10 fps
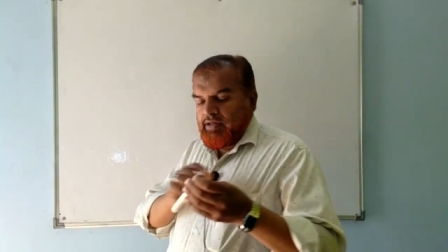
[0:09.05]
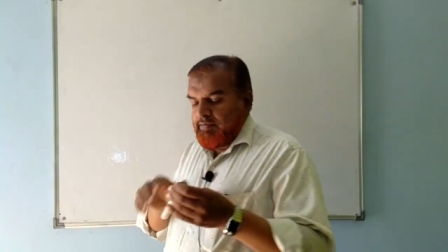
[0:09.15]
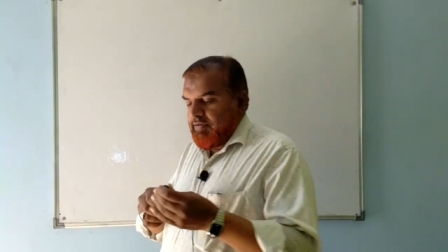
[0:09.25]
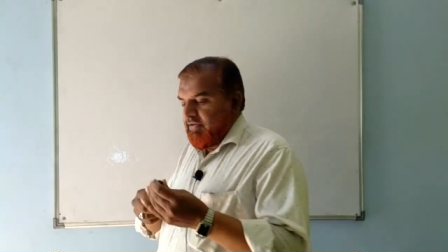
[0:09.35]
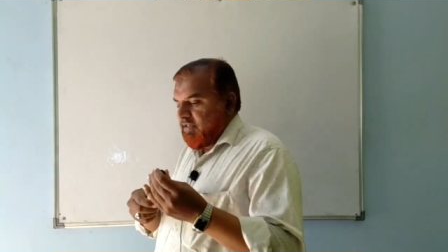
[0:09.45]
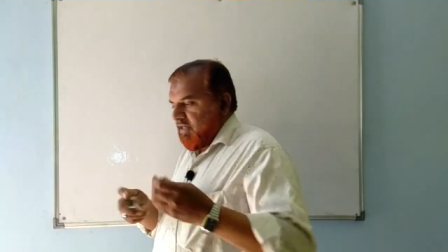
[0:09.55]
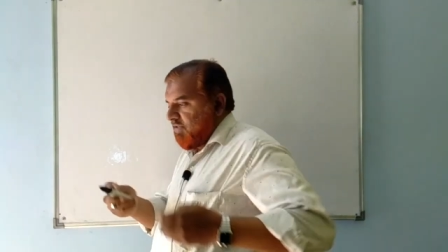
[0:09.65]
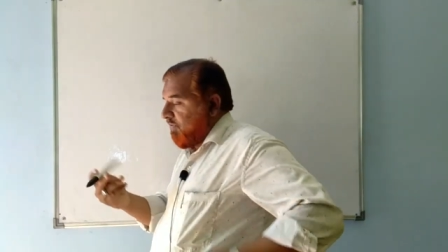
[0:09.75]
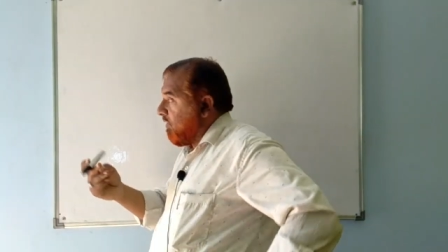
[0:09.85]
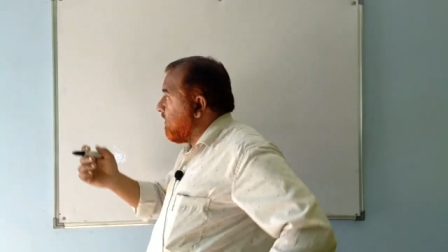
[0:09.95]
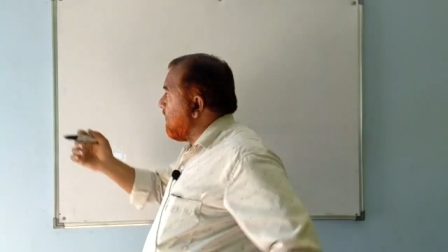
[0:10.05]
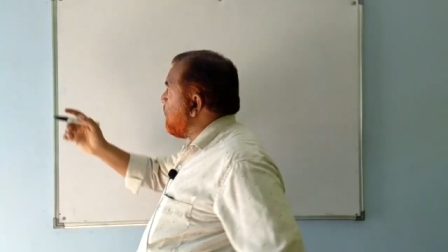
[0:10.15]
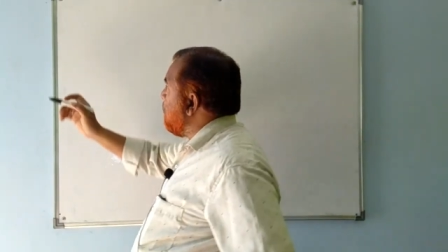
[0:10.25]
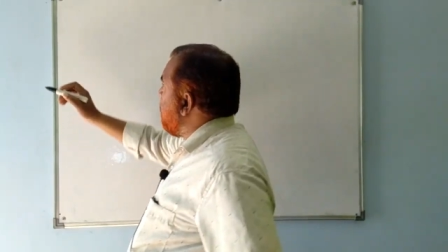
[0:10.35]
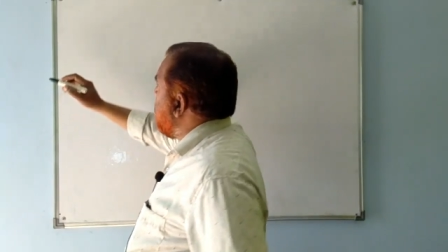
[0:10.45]
In previous class we have
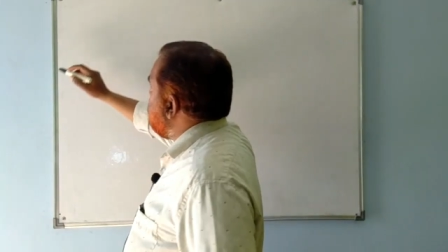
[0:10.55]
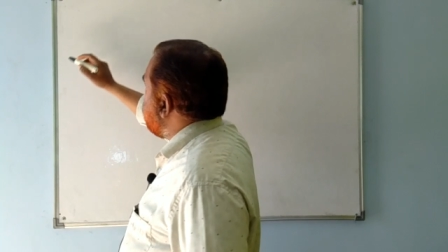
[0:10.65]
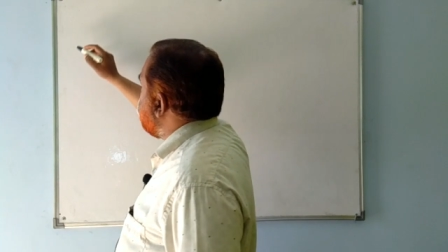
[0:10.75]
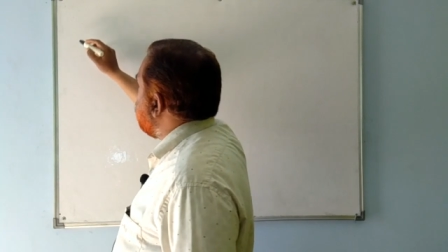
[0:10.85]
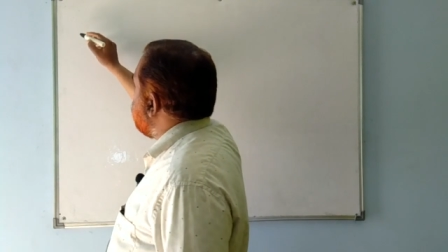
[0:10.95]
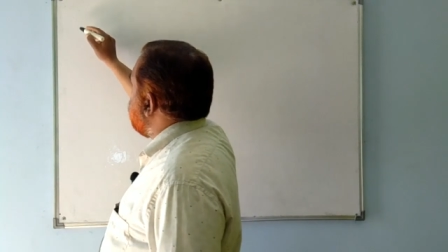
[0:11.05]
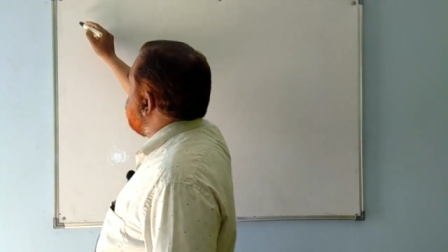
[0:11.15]
discussed two phylums.